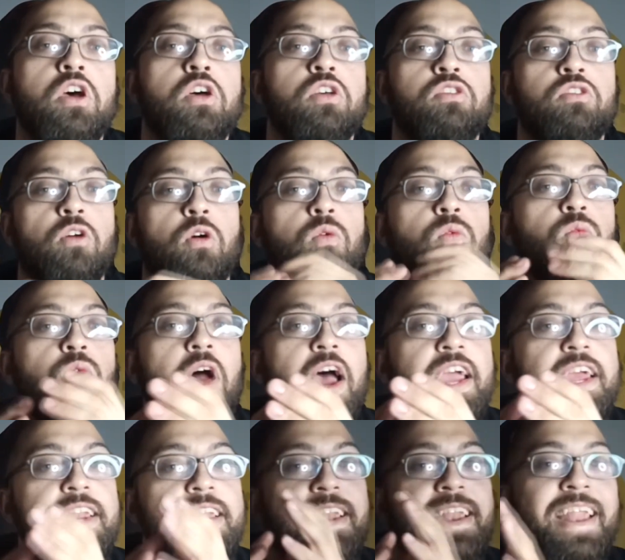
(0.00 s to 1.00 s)
So
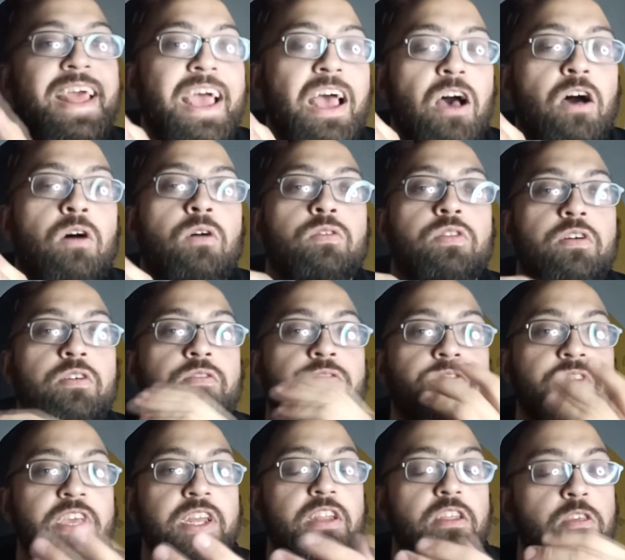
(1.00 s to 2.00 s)
right now, the
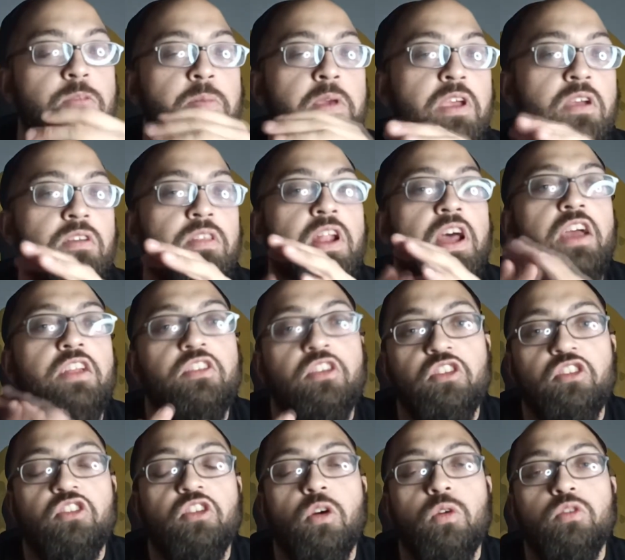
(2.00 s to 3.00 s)
Venus speaker that I
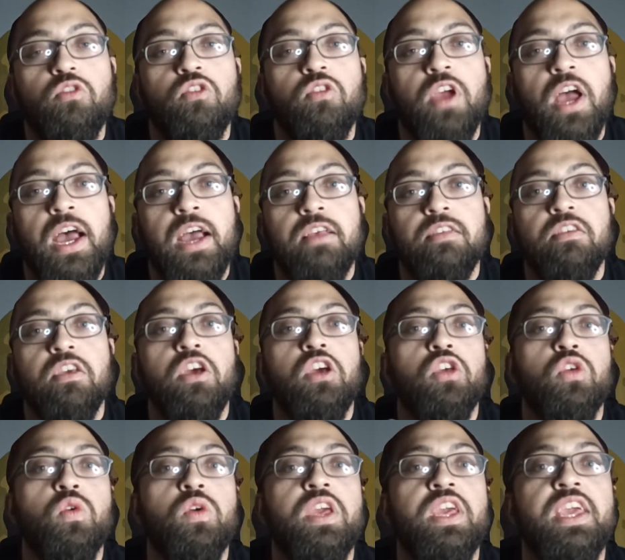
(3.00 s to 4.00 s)
just showed you guys,
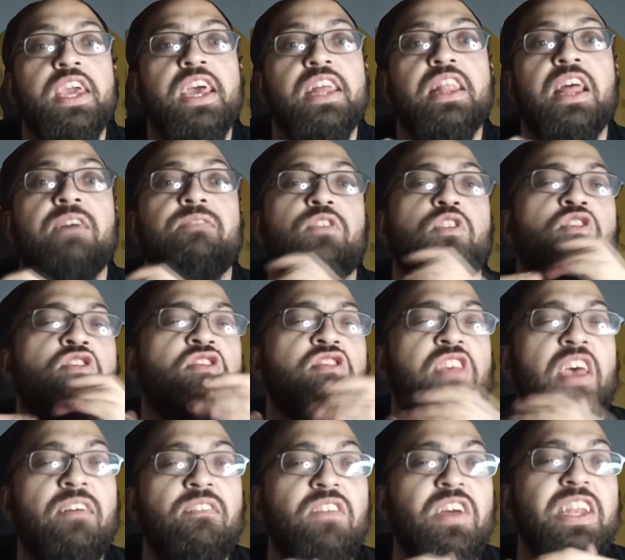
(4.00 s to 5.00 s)
you can get that for
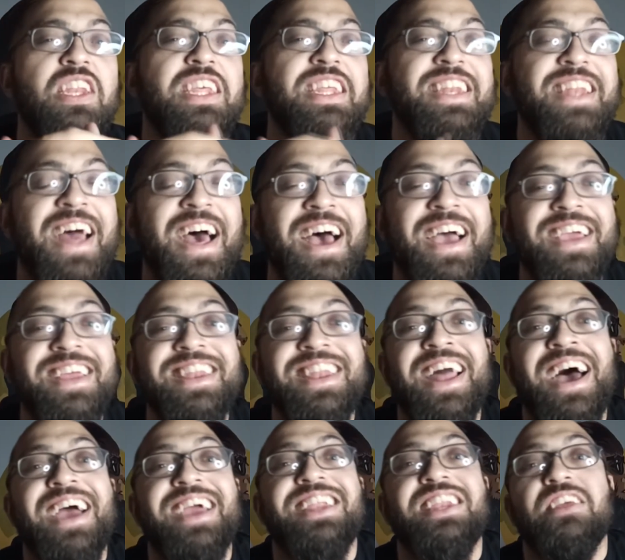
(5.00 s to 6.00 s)

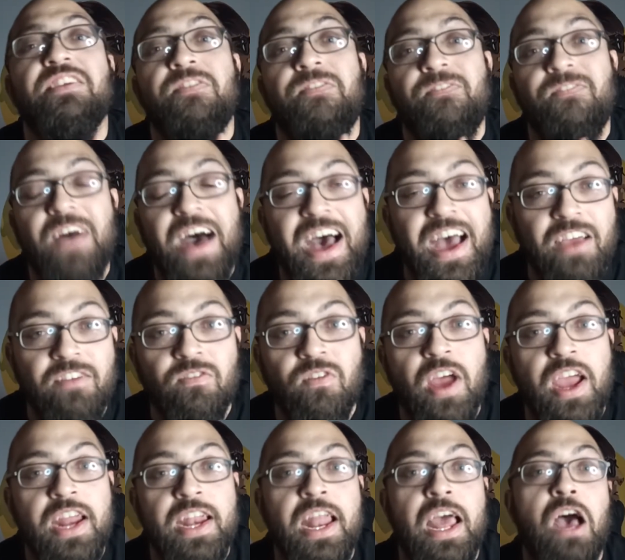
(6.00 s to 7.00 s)
$79.95
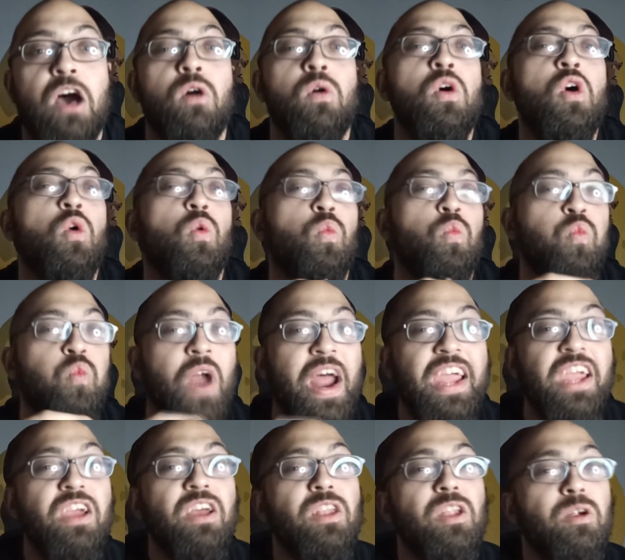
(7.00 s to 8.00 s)
right now.
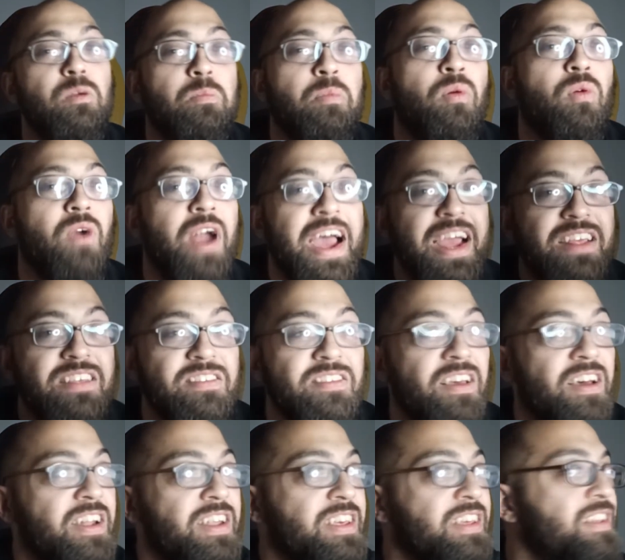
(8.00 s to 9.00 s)
Regular price
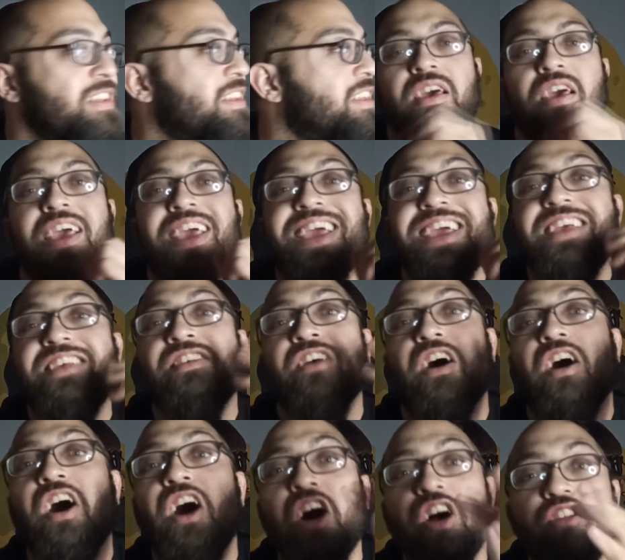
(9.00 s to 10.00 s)
on it is
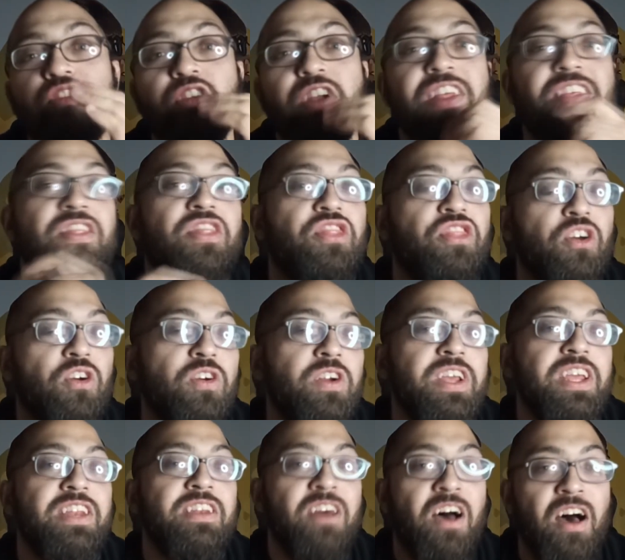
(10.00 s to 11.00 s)

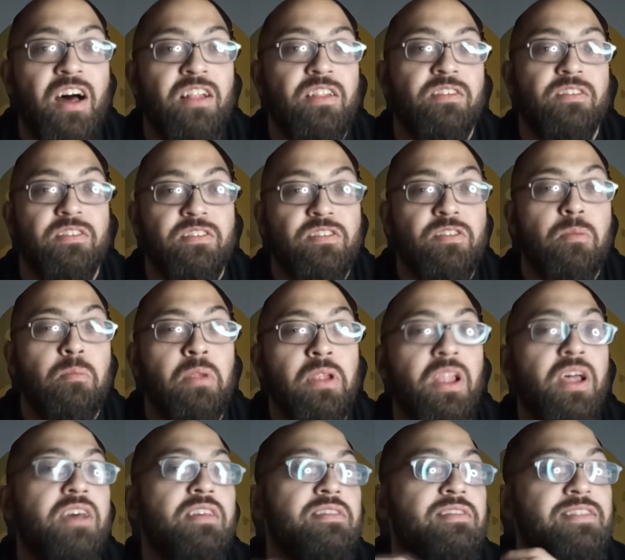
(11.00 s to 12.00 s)
$130
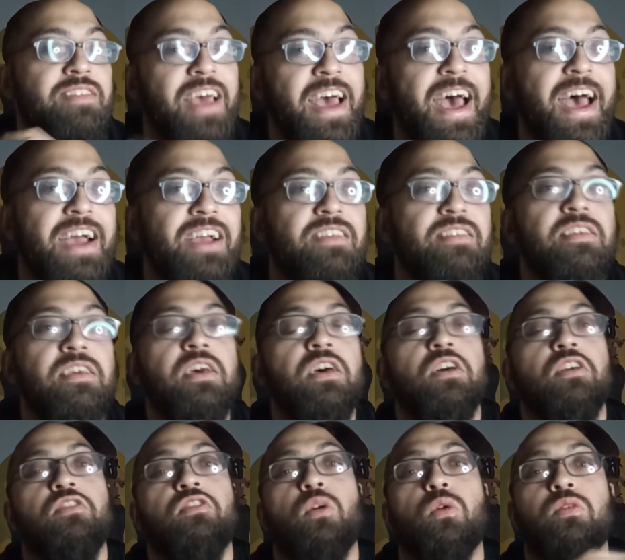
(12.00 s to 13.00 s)
plus tax.
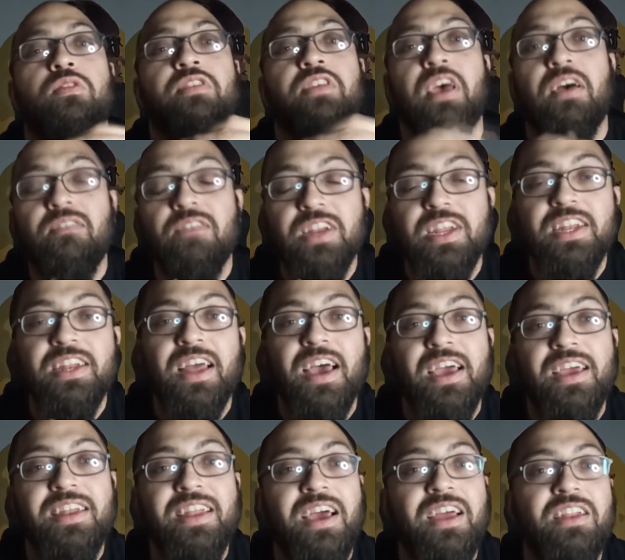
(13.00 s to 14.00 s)
So
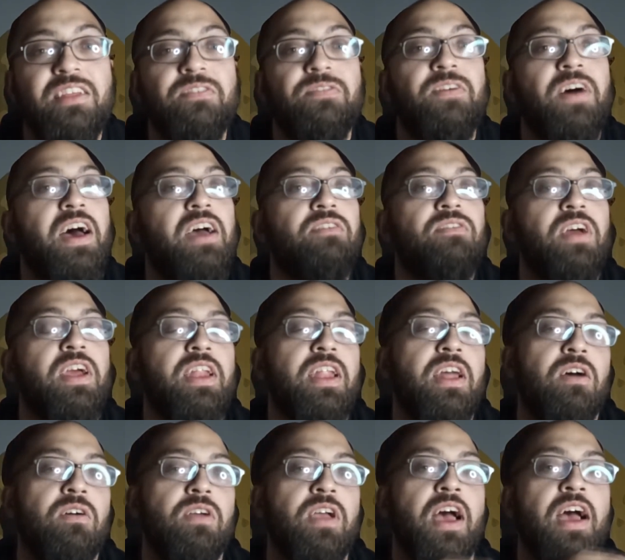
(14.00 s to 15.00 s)
$79.95 right
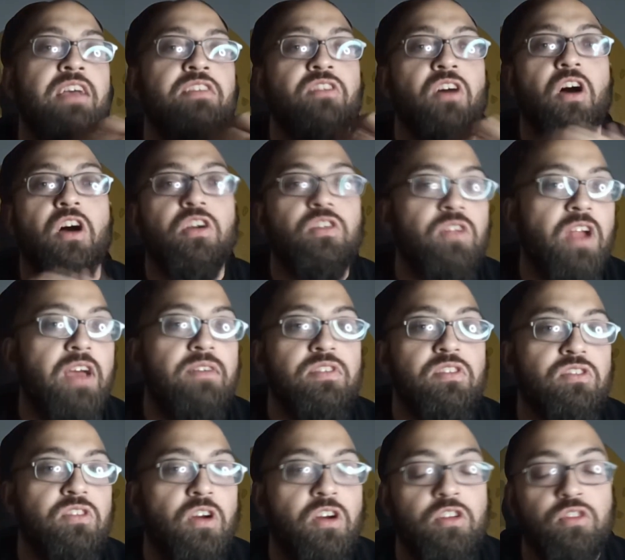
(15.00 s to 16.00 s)
now, guys, on
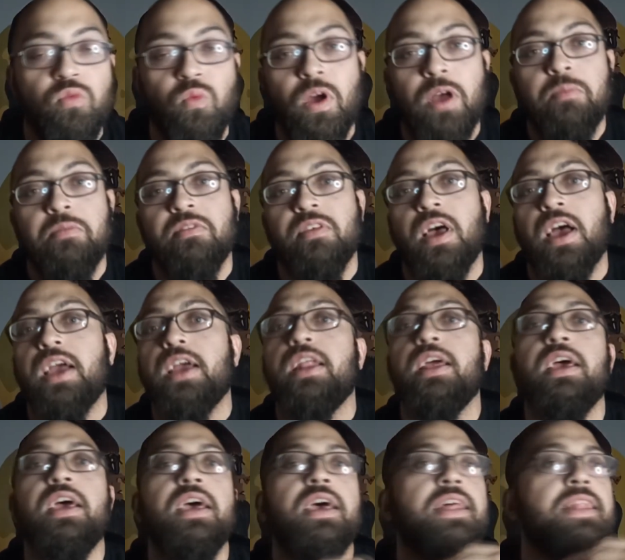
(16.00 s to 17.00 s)
Gravastar's website.
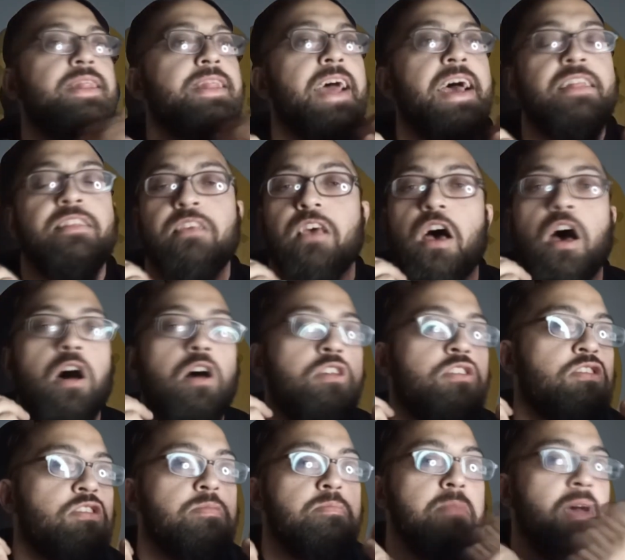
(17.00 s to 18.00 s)
That's a
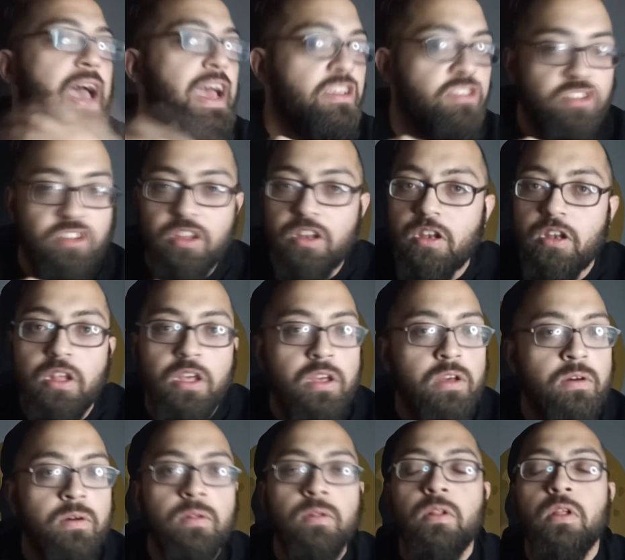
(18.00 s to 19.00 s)
smashing
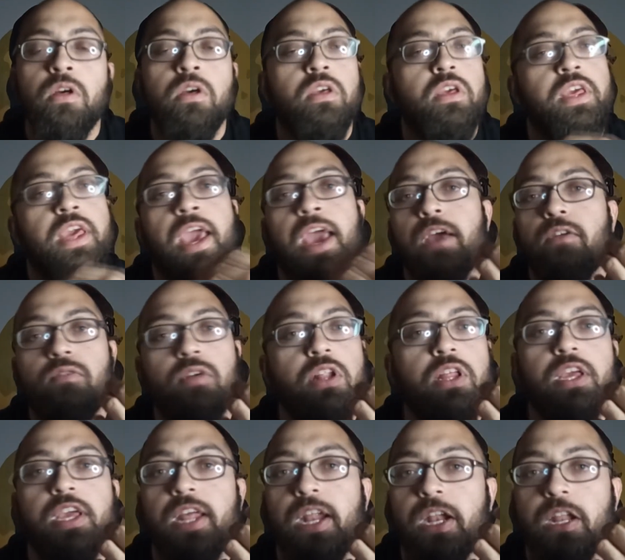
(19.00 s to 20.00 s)
deal. Can't
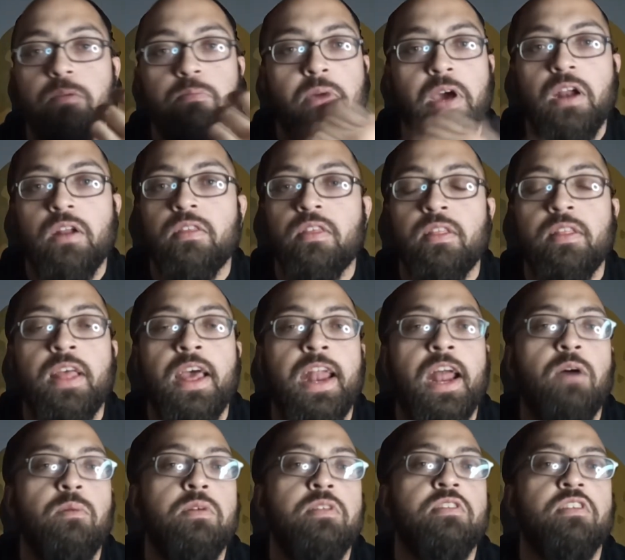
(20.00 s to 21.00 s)
really get any better than that.
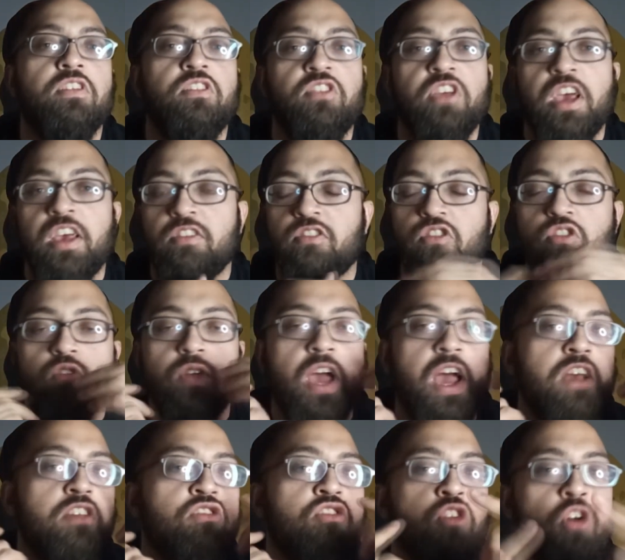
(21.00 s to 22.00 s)
I would suggest you
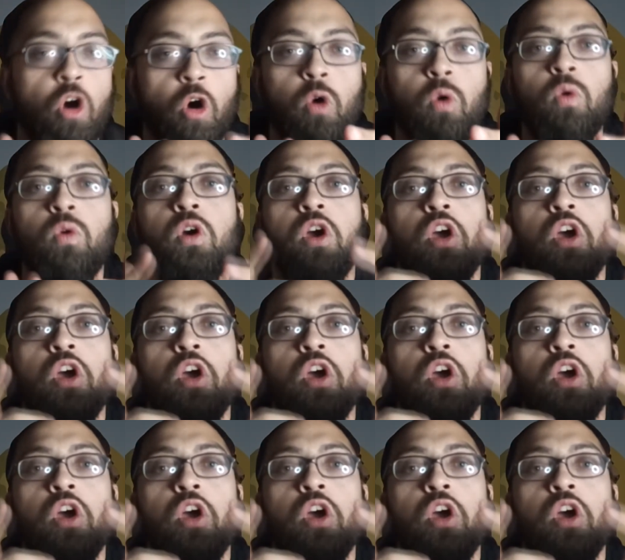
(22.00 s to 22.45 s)
guys go